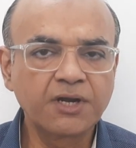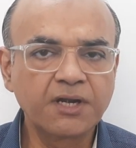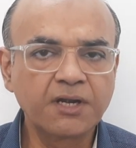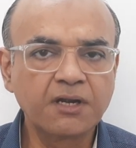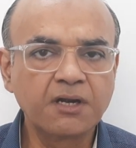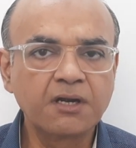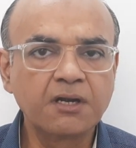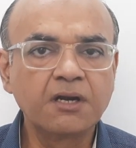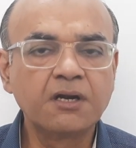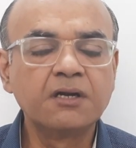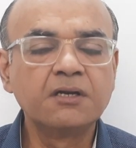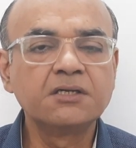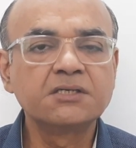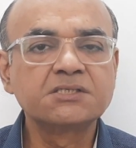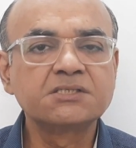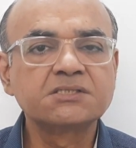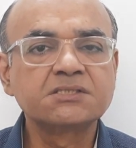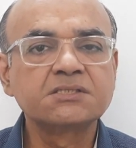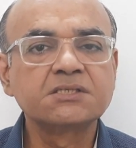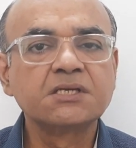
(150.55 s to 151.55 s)
an
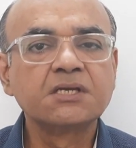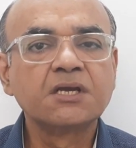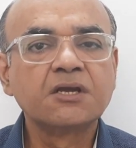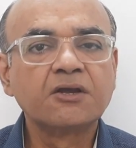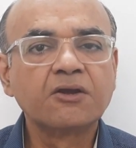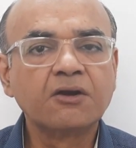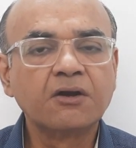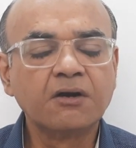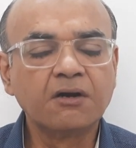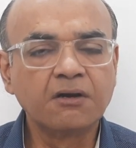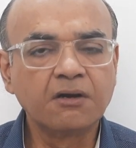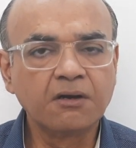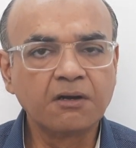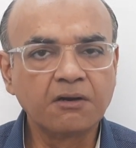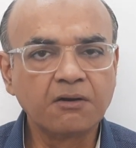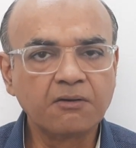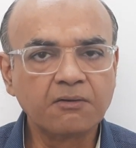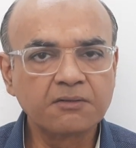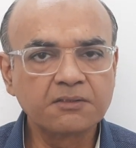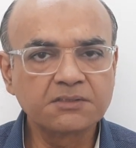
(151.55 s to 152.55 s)

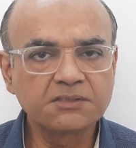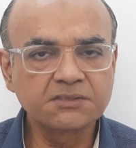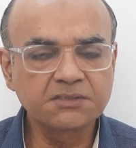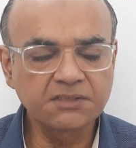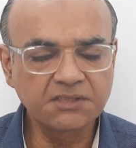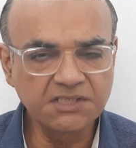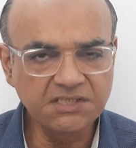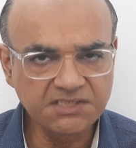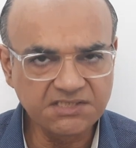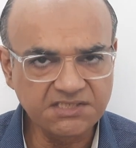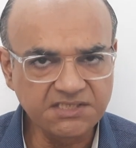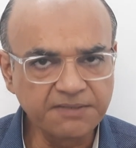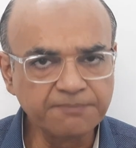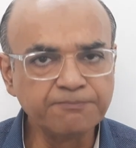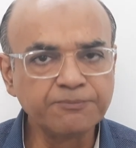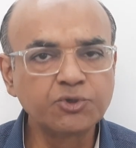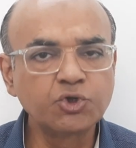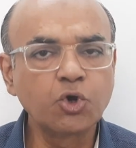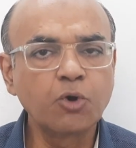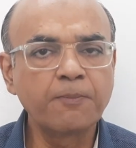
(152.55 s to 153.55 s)
adult is
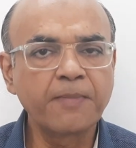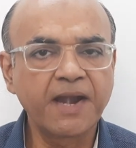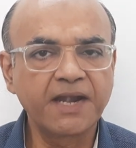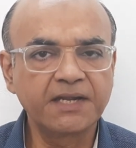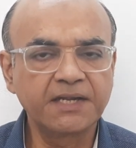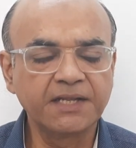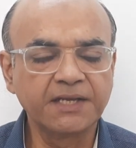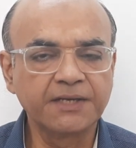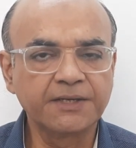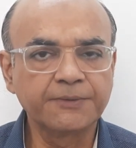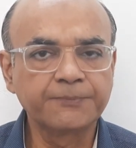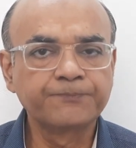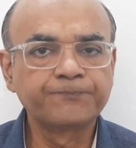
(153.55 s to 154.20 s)
symptomatic